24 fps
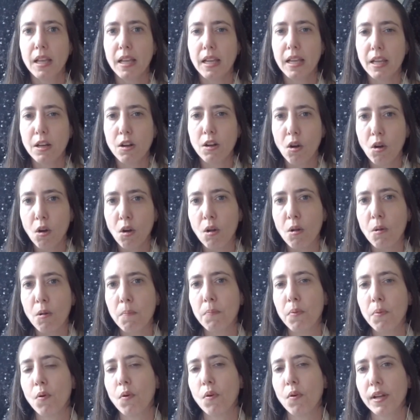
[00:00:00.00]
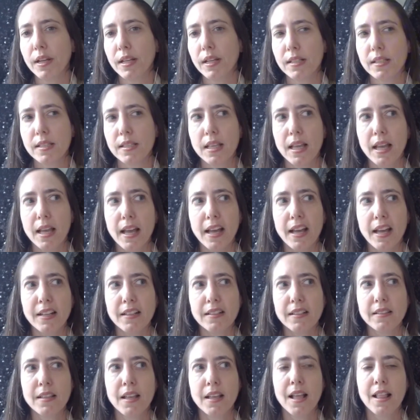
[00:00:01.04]
it all points at
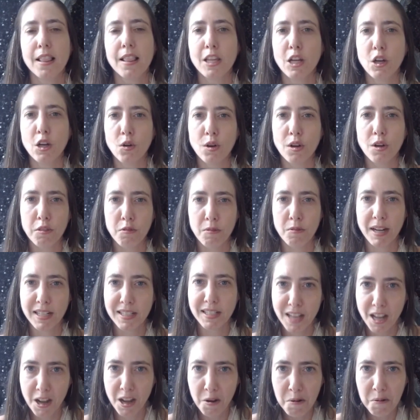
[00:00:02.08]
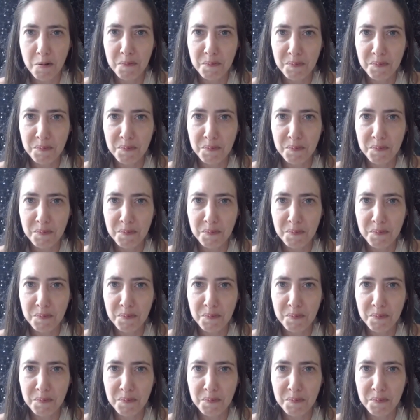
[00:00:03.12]
the Earth right now,